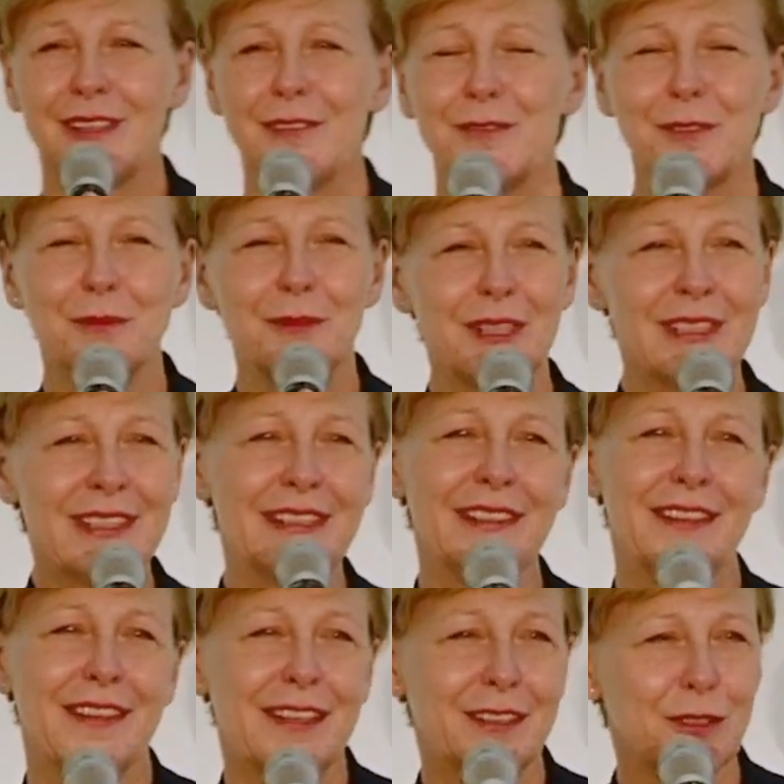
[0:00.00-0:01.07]
everyone.
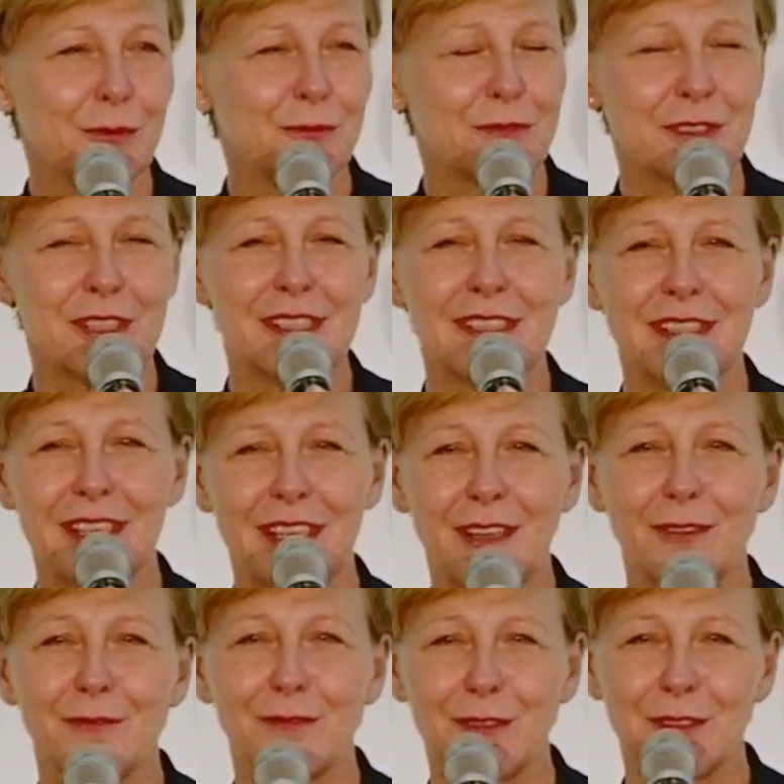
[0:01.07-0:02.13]
Thank you for
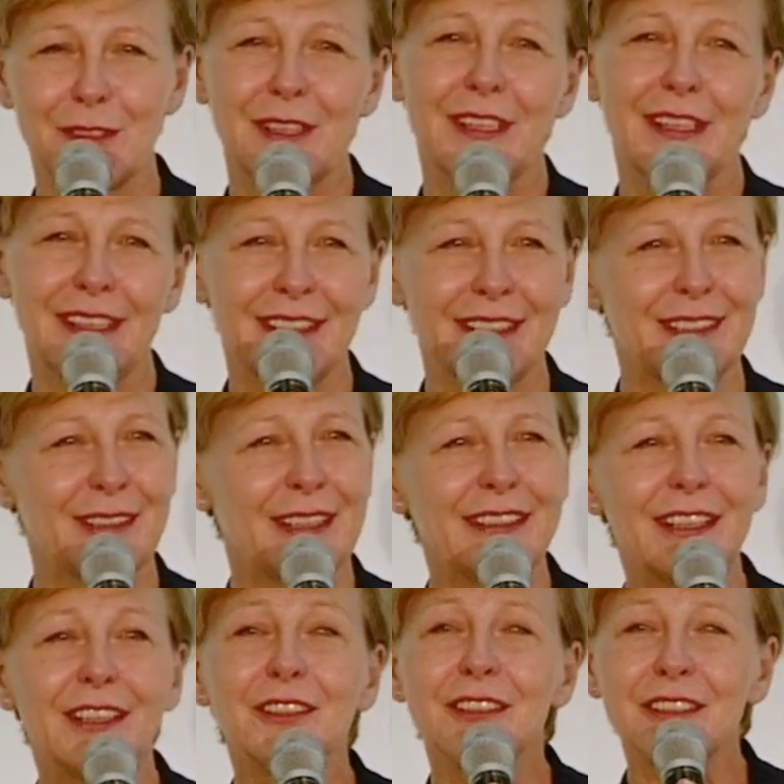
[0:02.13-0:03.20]
staying for
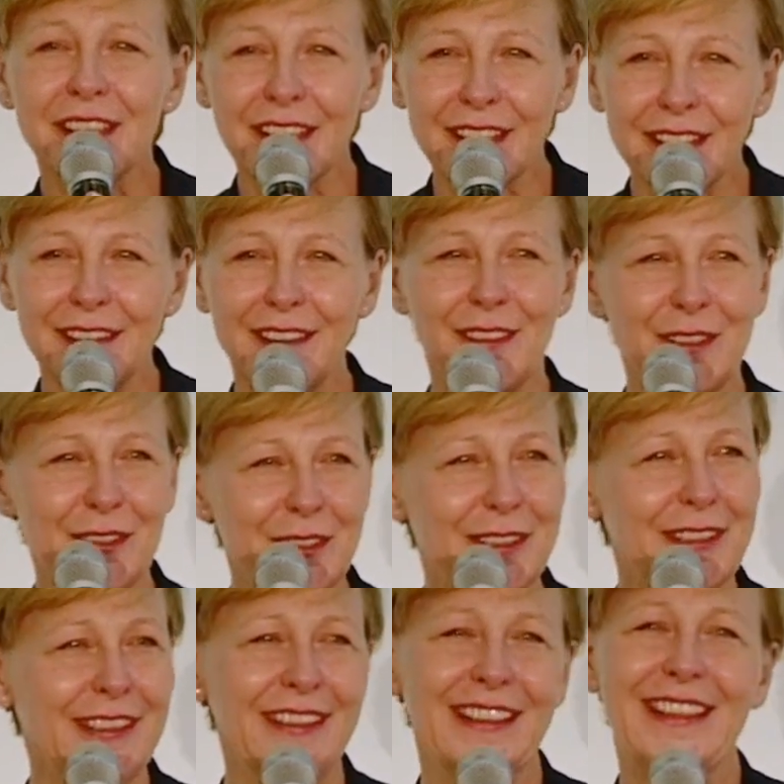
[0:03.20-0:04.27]
another day
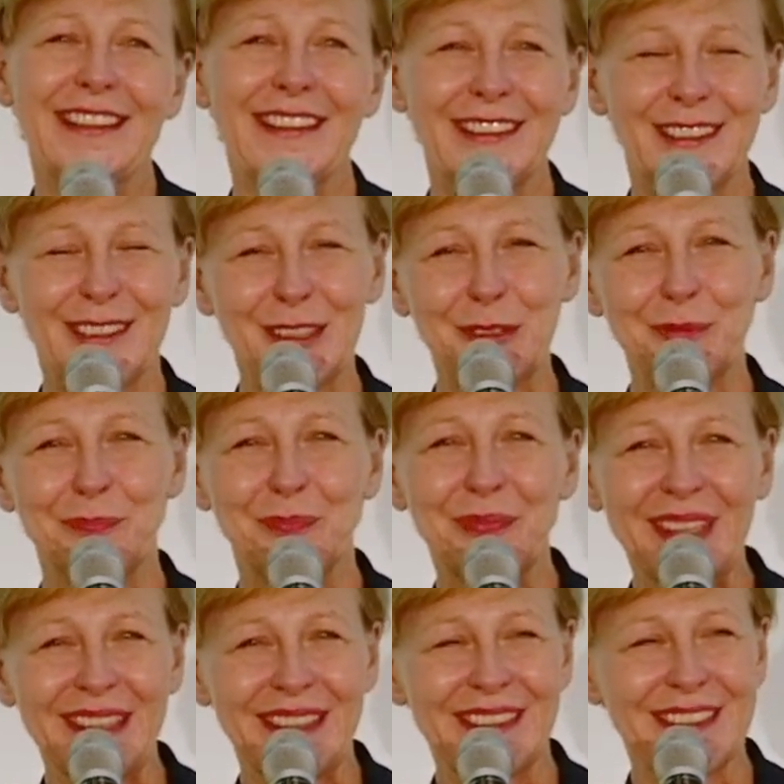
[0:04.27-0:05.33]
here
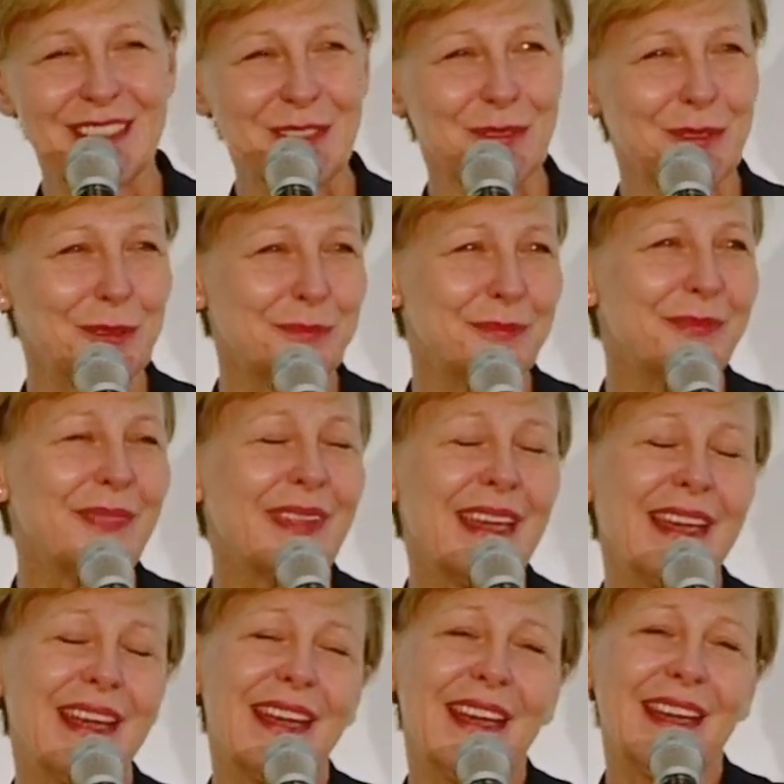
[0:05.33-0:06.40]
in this room.
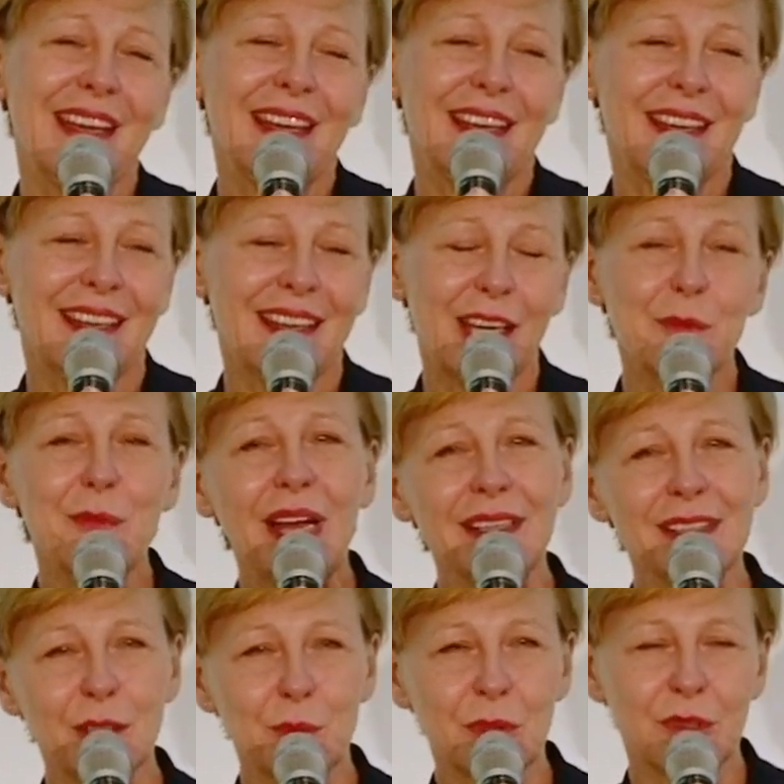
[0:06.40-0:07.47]
I'm
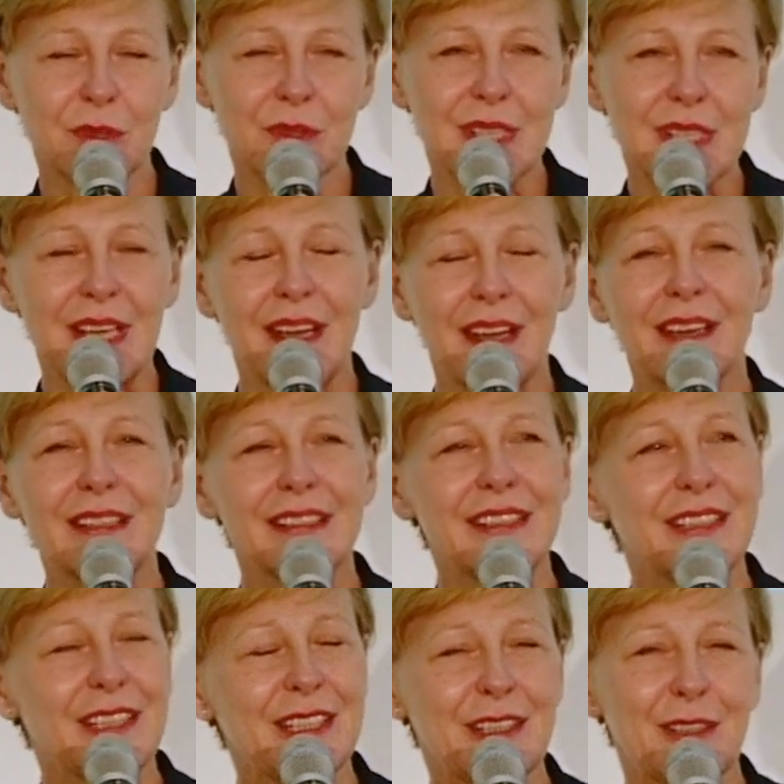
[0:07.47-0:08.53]
Hanna
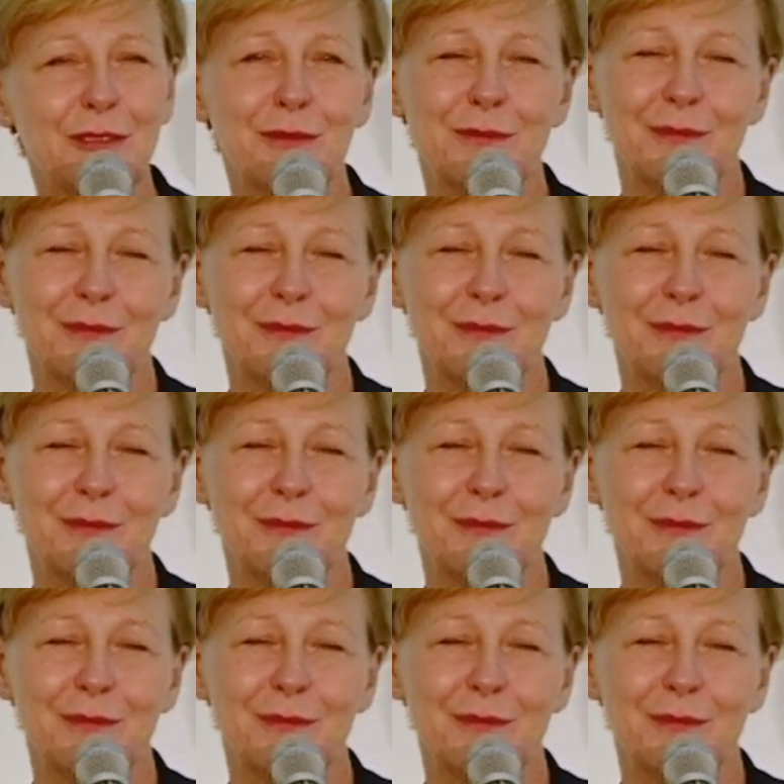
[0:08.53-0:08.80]
Bogucka